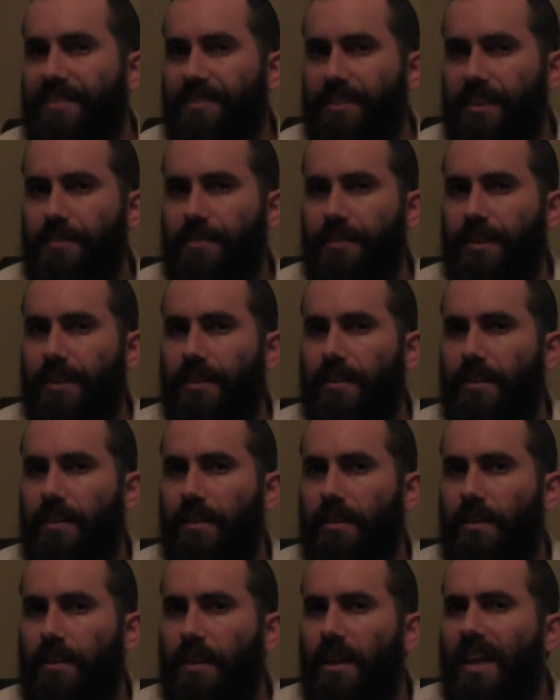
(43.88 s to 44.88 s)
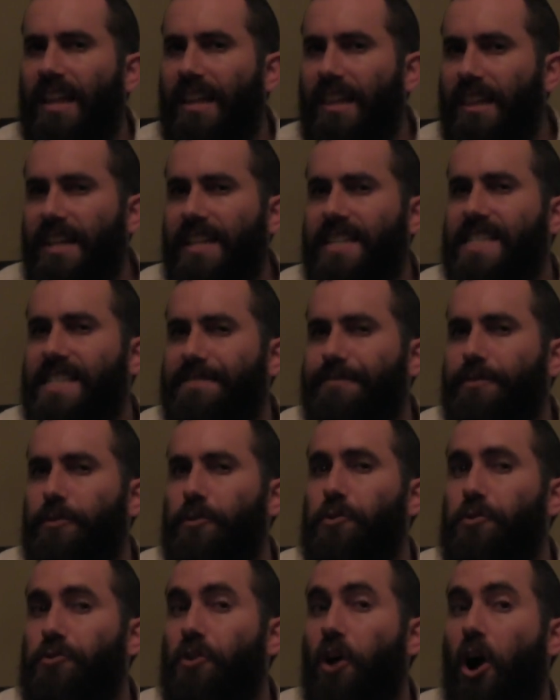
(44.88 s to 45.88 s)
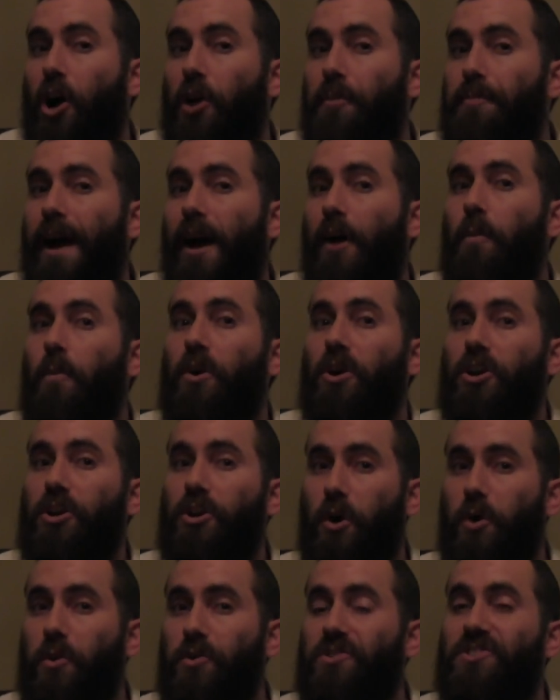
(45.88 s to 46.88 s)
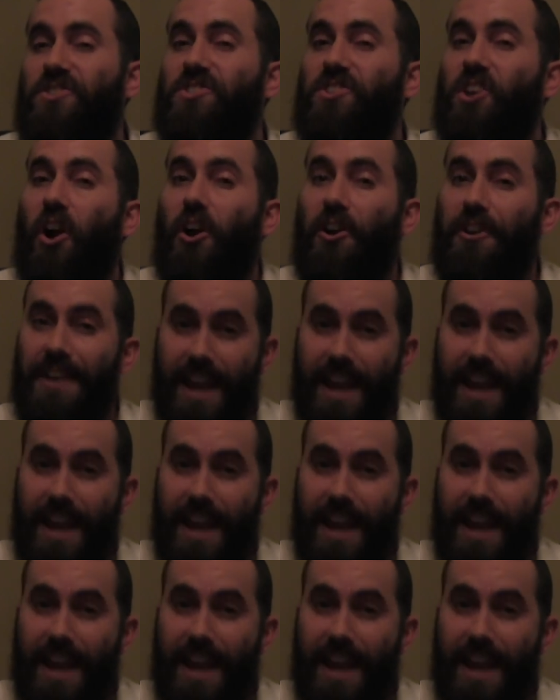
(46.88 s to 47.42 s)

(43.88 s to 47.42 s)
activity. Let's first talk about what ghosts are